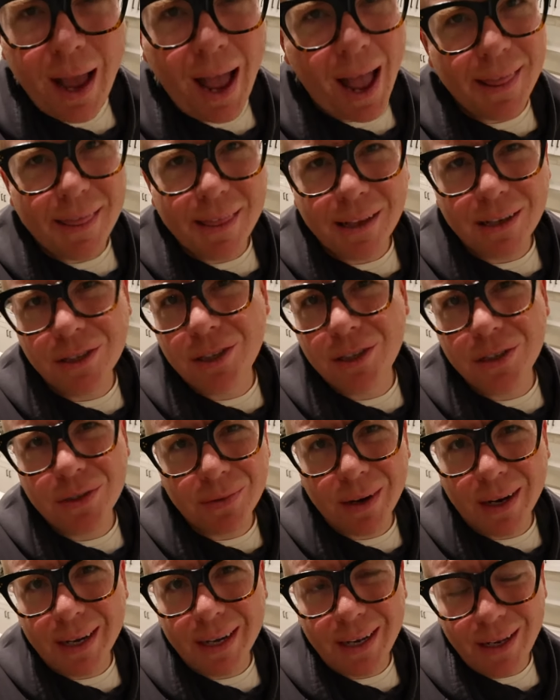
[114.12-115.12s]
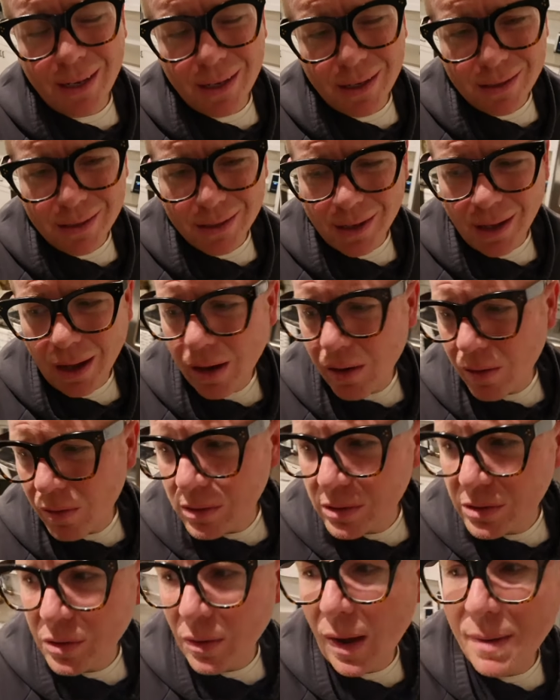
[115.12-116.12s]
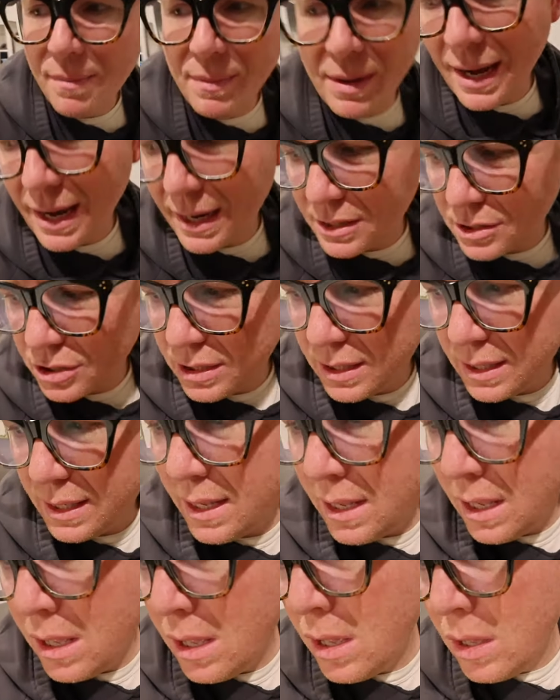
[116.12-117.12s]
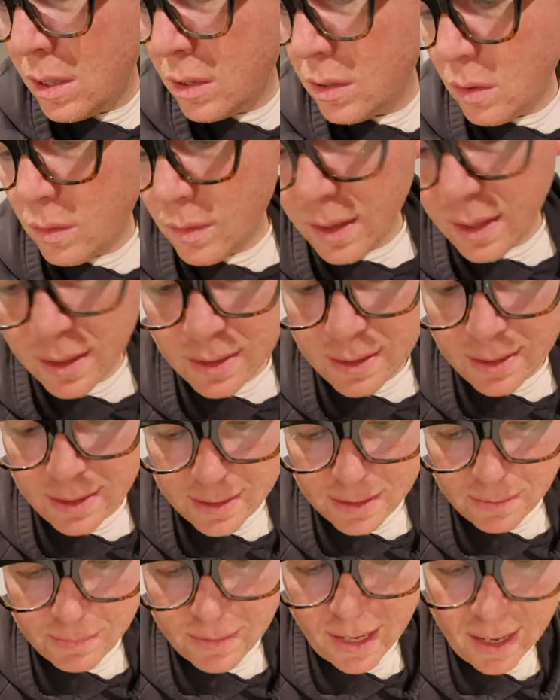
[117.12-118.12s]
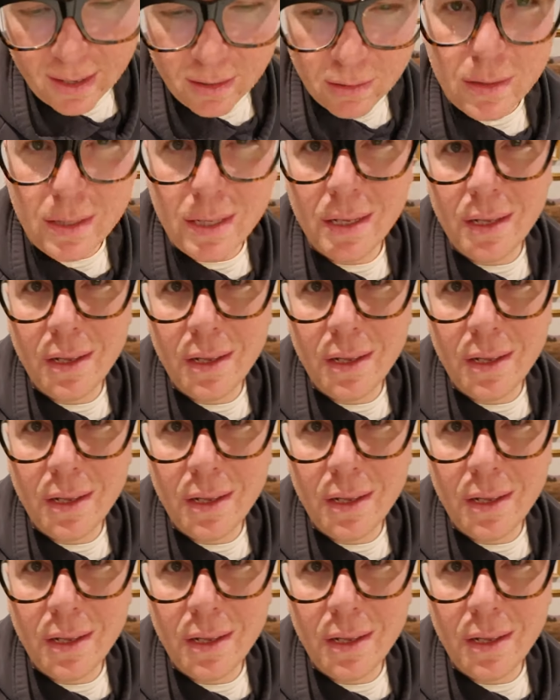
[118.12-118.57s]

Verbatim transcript: I think she's ready to go. So I might actually go get cleaned up now.